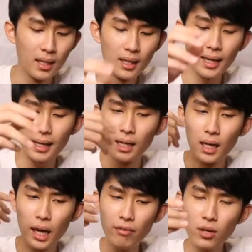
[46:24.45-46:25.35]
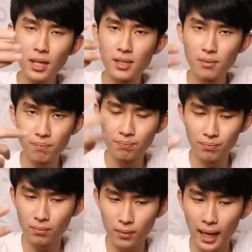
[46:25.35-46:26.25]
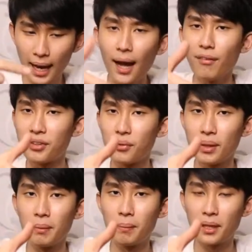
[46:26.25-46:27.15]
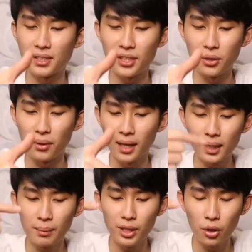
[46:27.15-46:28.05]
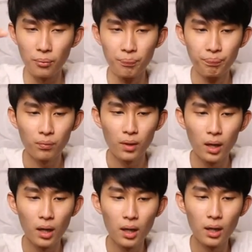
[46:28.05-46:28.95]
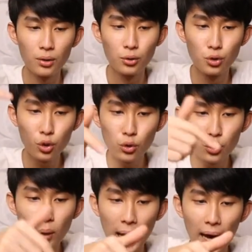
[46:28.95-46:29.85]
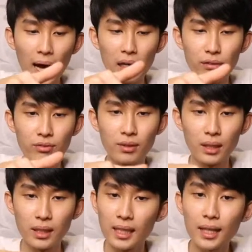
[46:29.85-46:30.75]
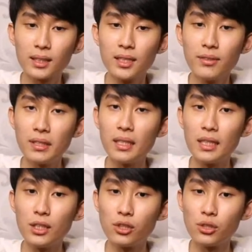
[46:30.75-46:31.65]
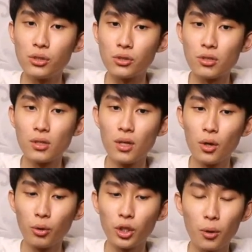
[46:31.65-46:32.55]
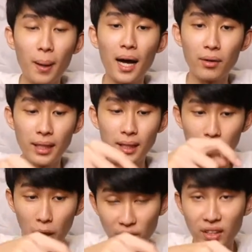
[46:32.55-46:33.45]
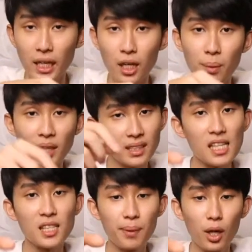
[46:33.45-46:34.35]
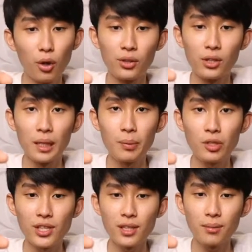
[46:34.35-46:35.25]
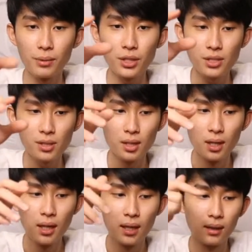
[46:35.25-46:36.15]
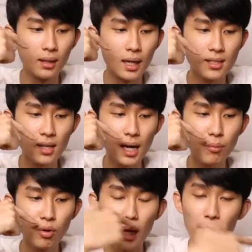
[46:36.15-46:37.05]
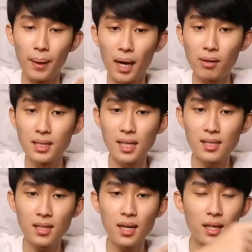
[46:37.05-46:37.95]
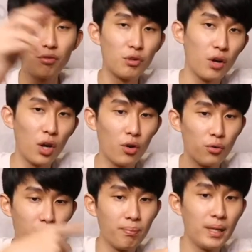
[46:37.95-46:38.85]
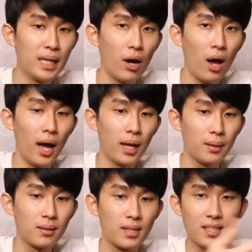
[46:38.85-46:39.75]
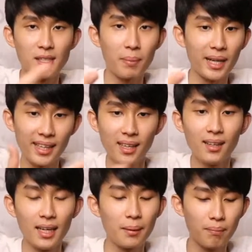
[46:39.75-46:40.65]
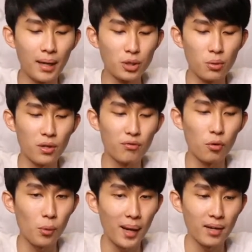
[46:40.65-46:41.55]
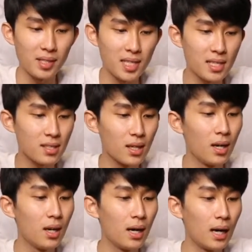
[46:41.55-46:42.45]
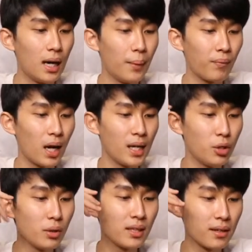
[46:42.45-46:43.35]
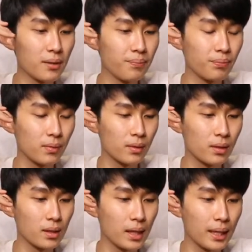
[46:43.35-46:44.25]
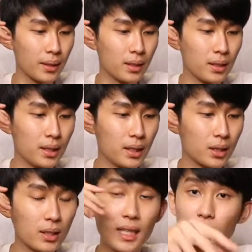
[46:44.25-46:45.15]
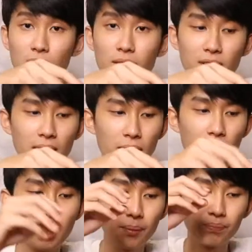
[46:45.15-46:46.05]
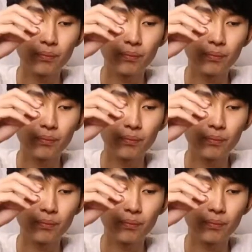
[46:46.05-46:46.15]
Like, if you guys have the Realme Buds Q, right? Let me know. Do you have connectivity issues when your battery, like of the earbuds, is below 30%? Because last time when I battery tested it, if you follow me at Tested by Kent, like my Twitter for battery test, I noted there, like the connectivity, right?